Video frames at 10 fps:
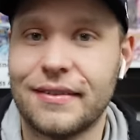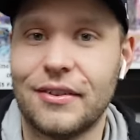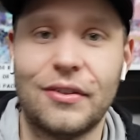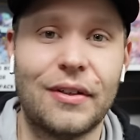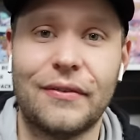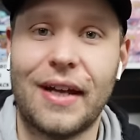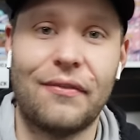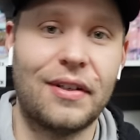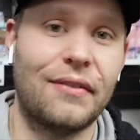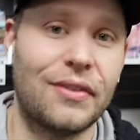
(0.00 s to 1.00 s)
You don't even
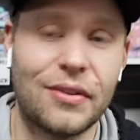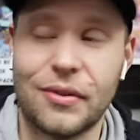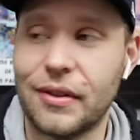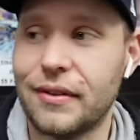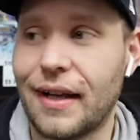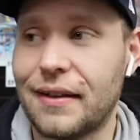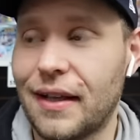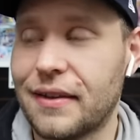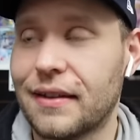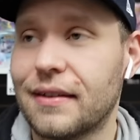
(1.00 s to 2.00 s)
have any inventory, you got
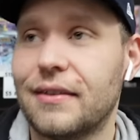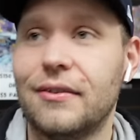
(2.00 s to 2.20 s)
nothing.